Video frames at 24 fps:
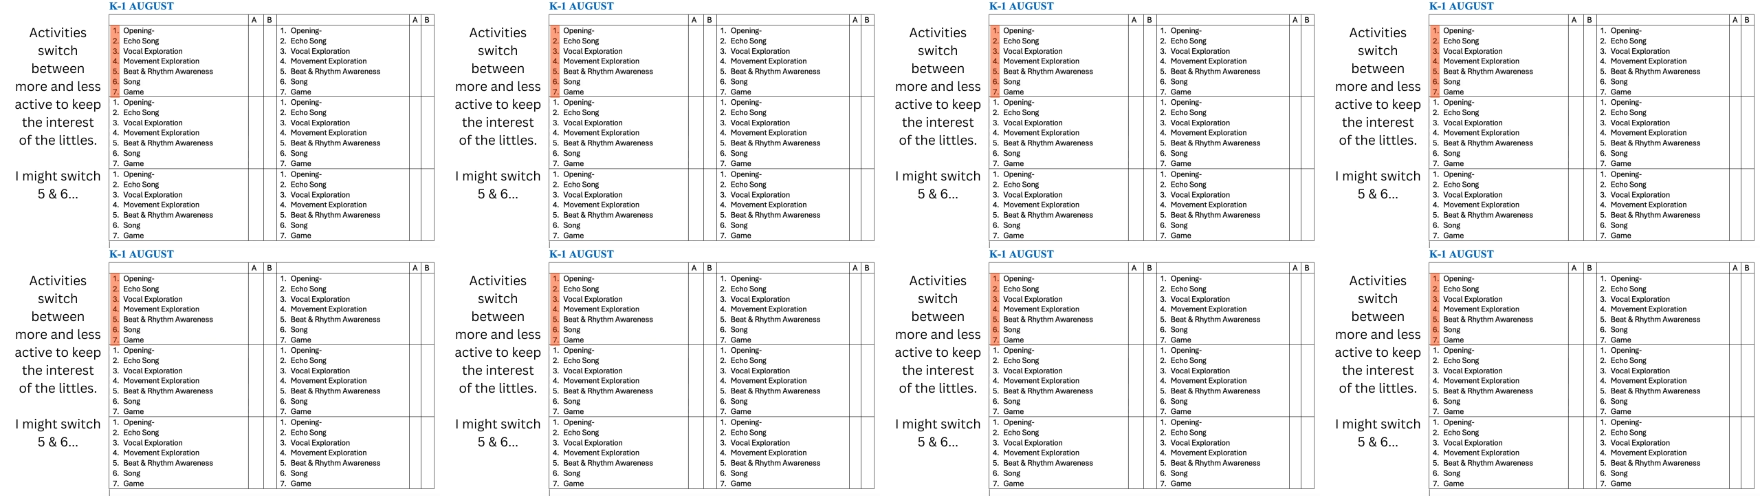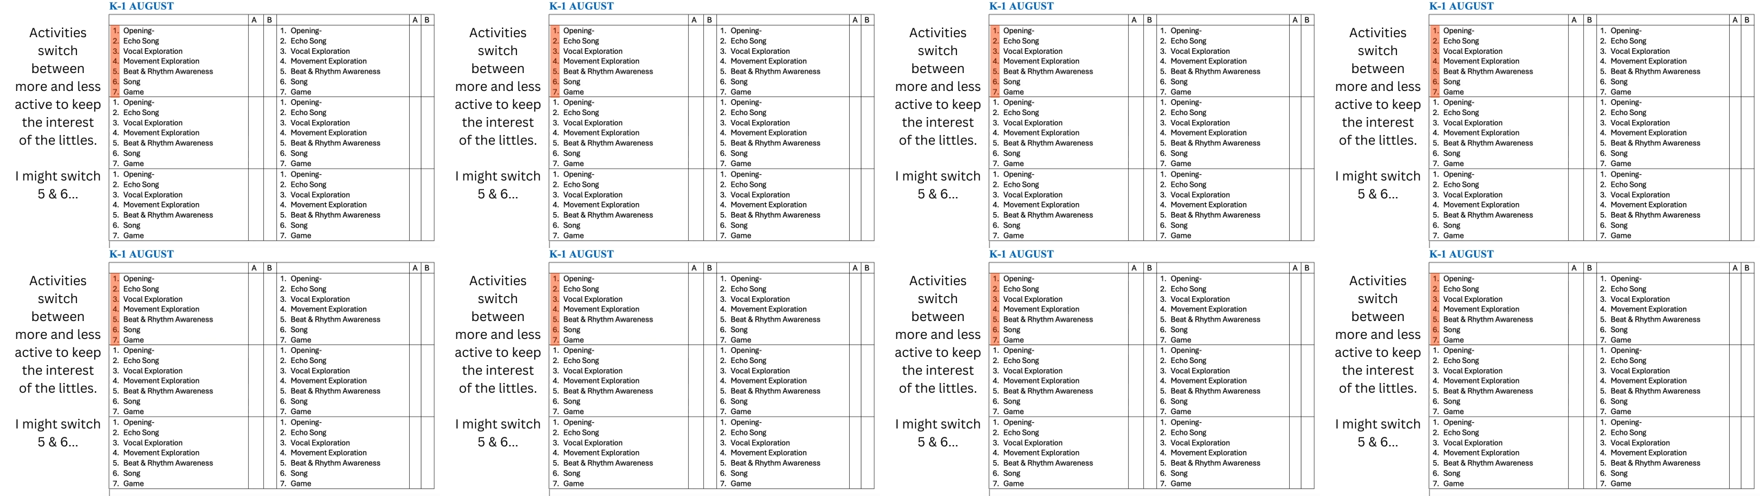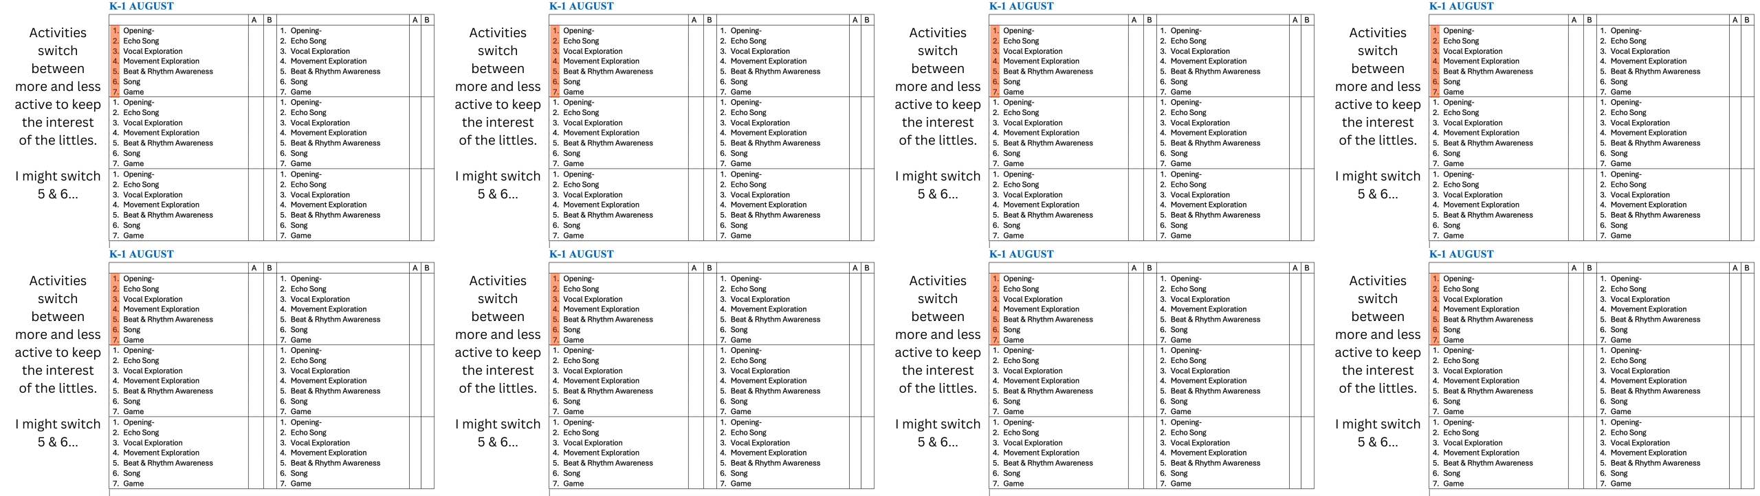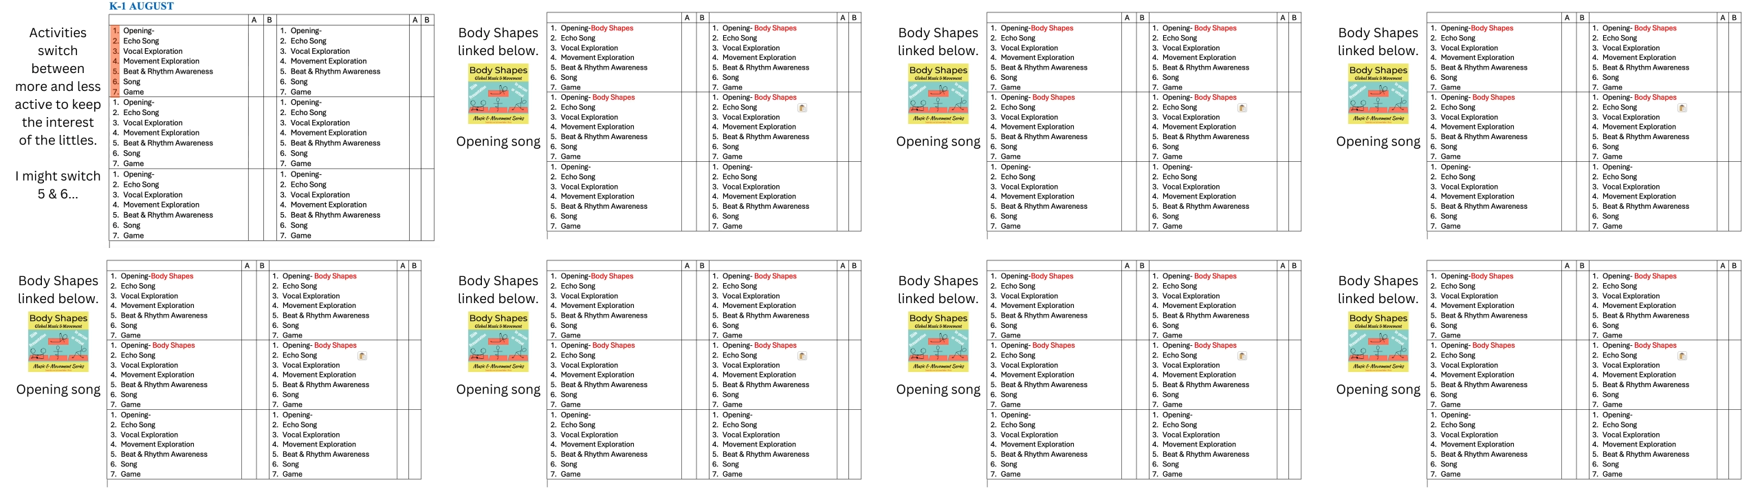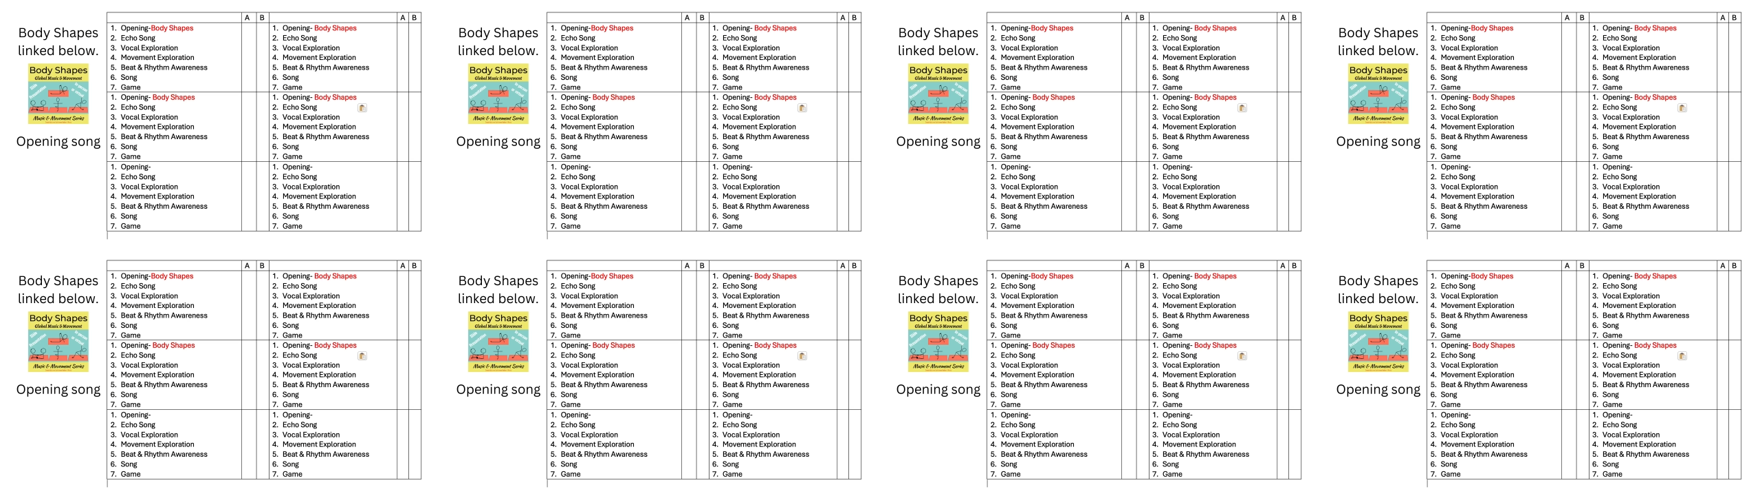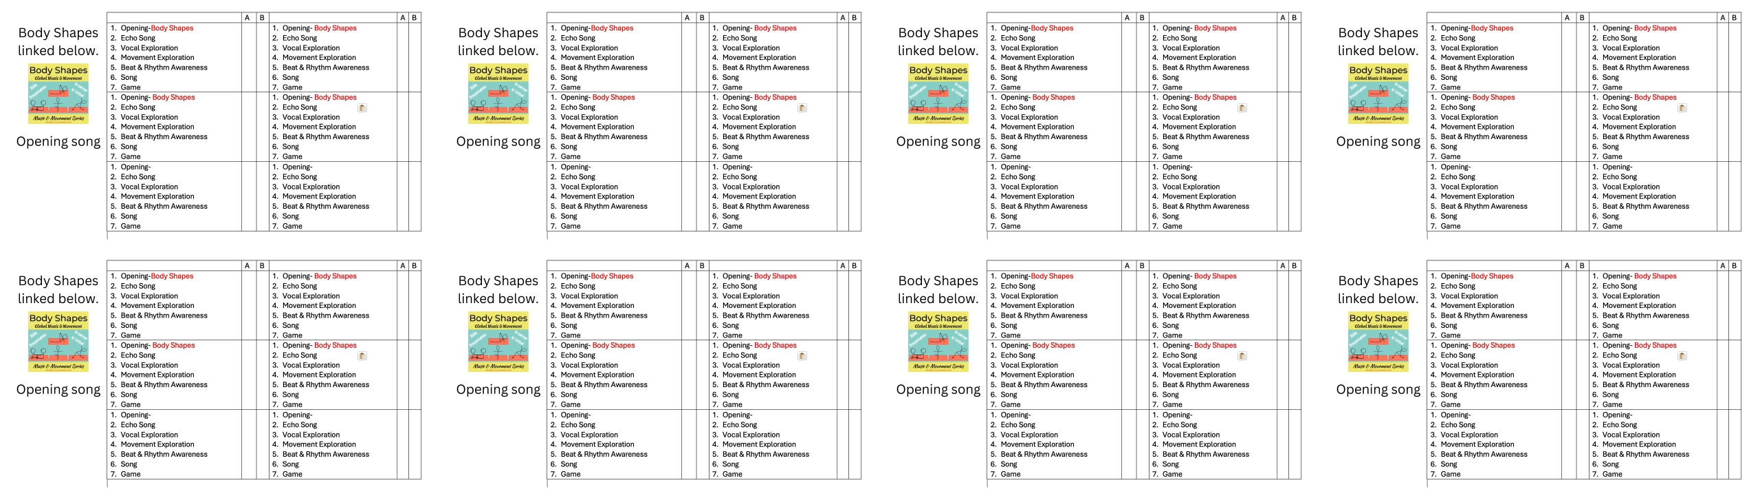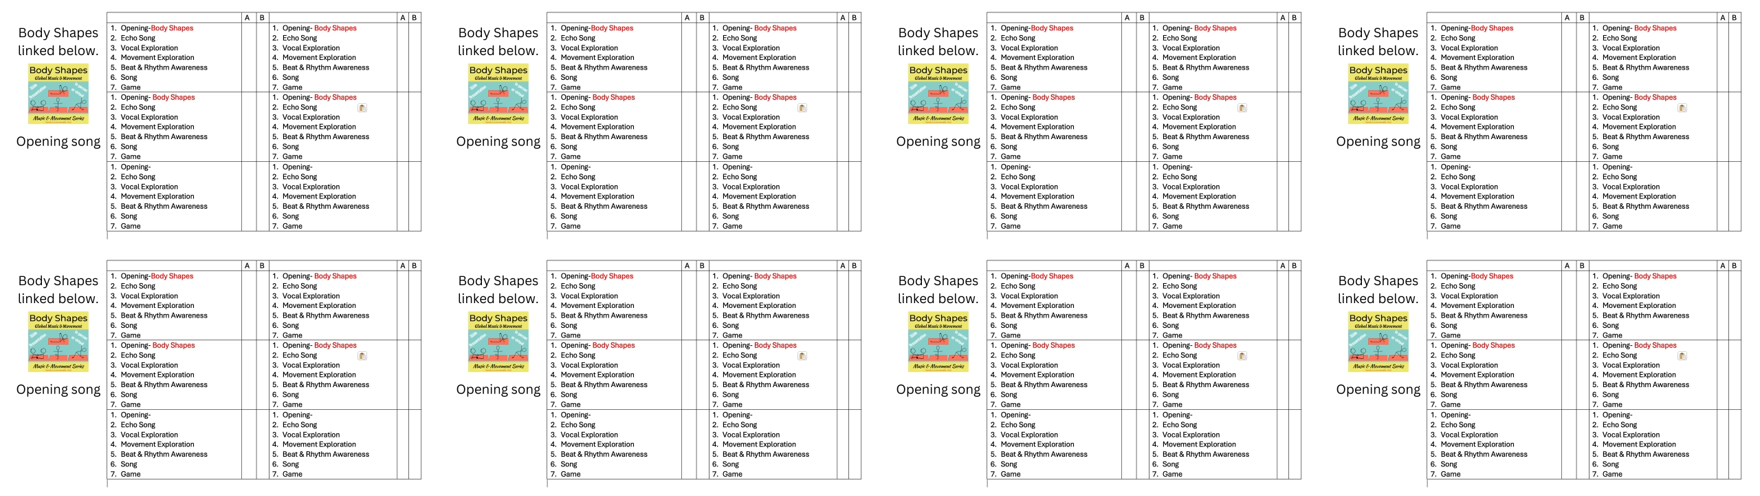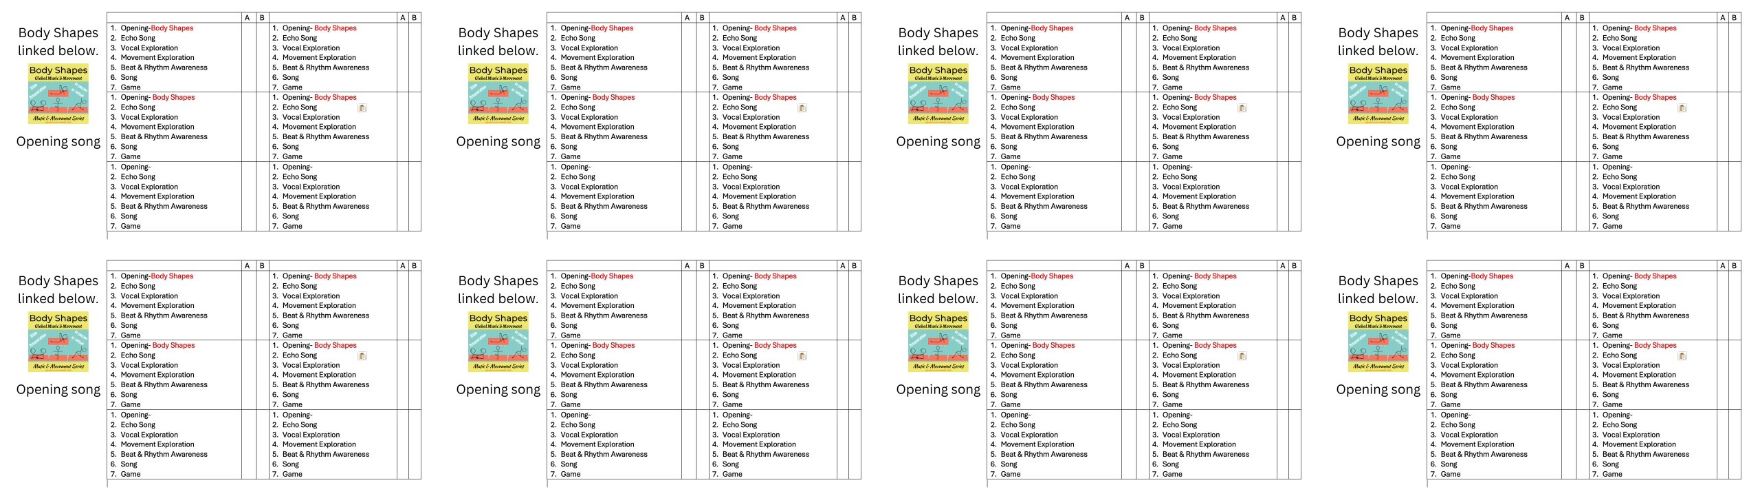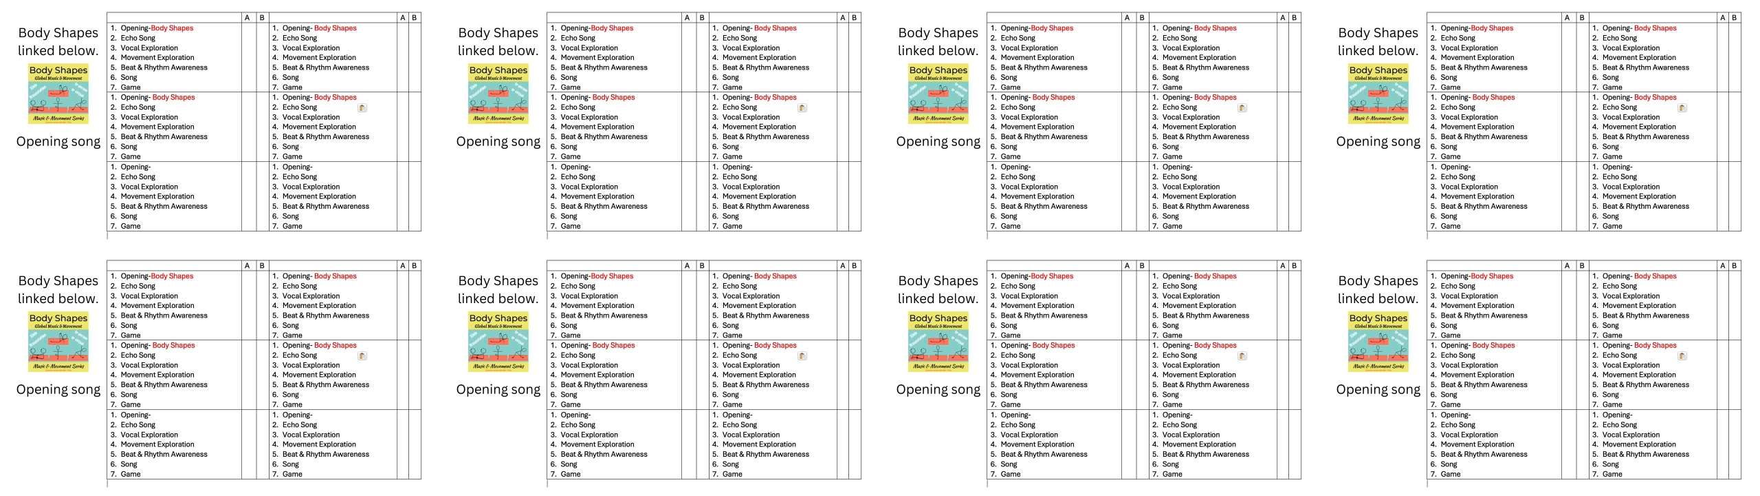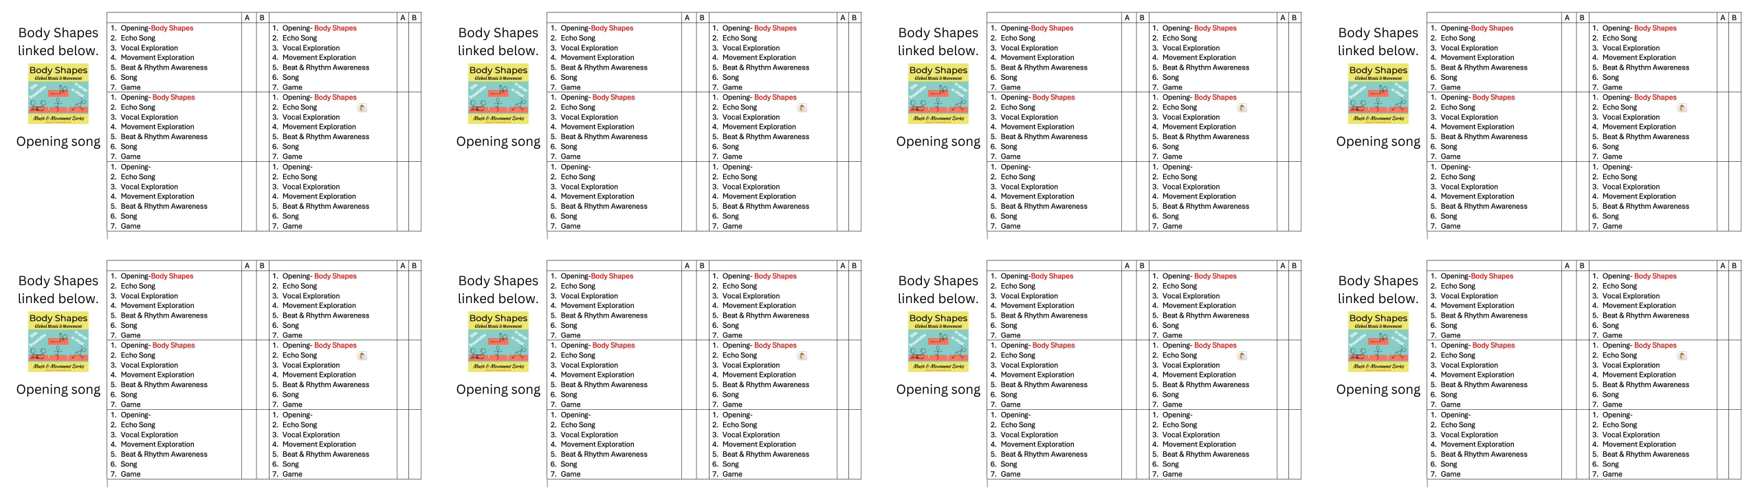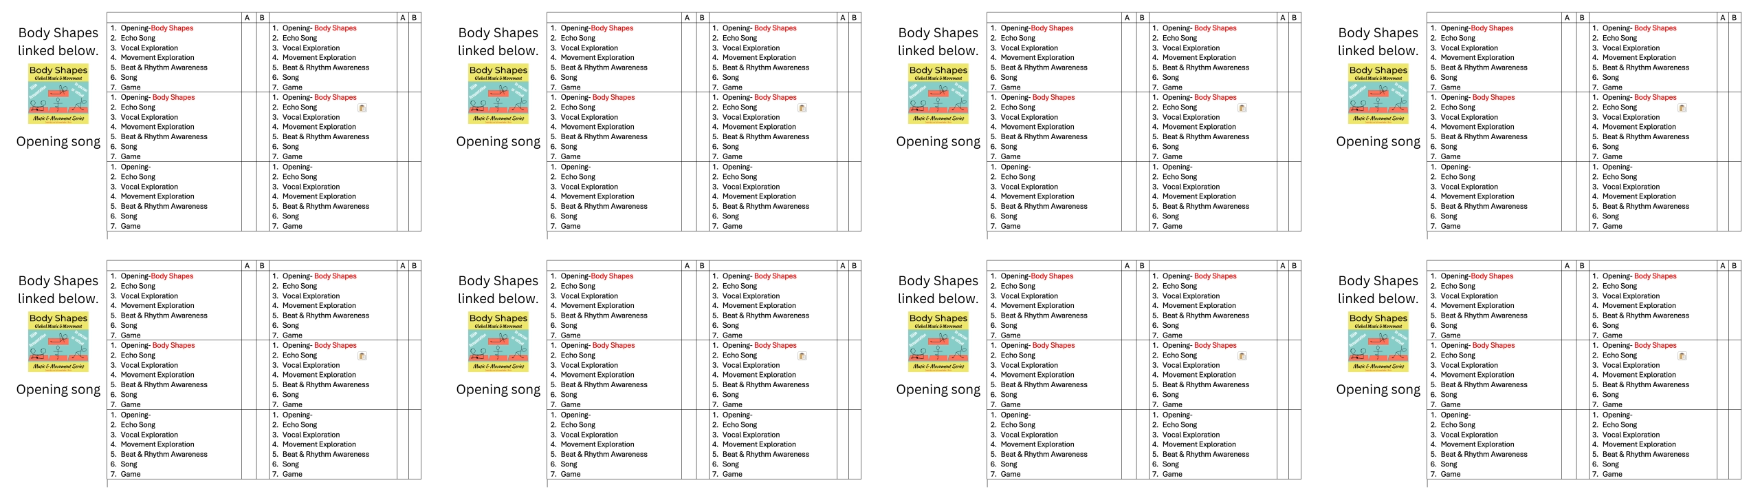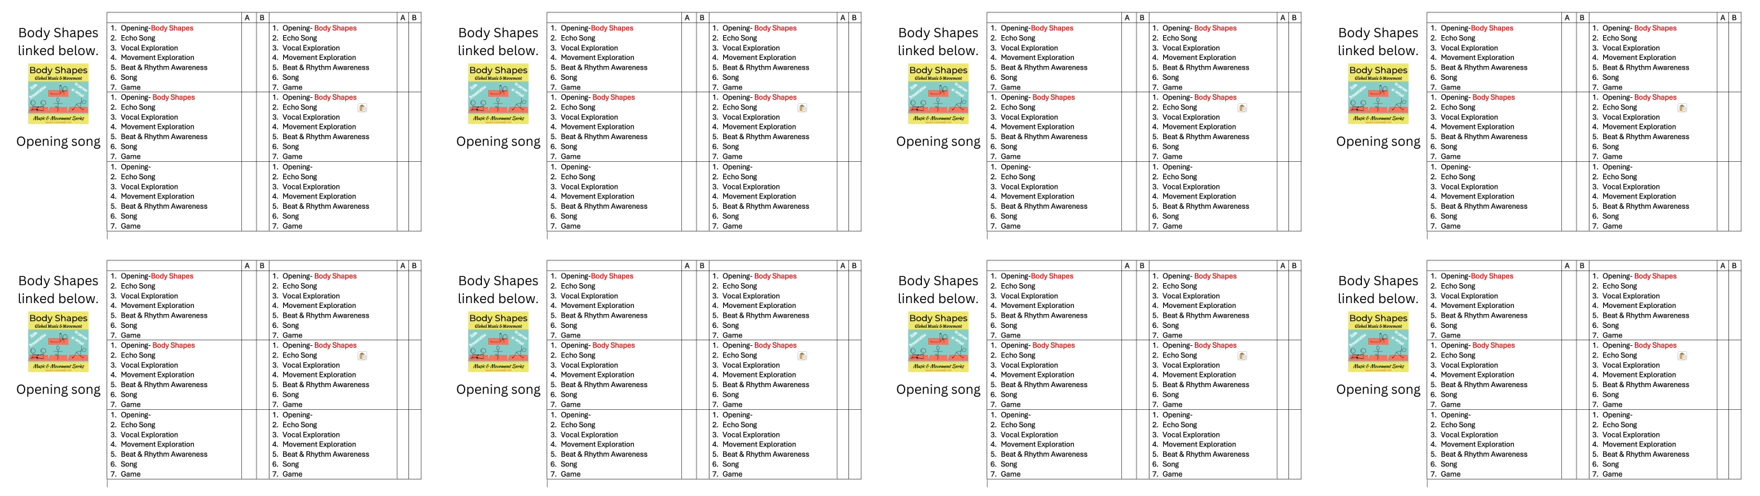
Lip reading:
[unreadable: no face in view]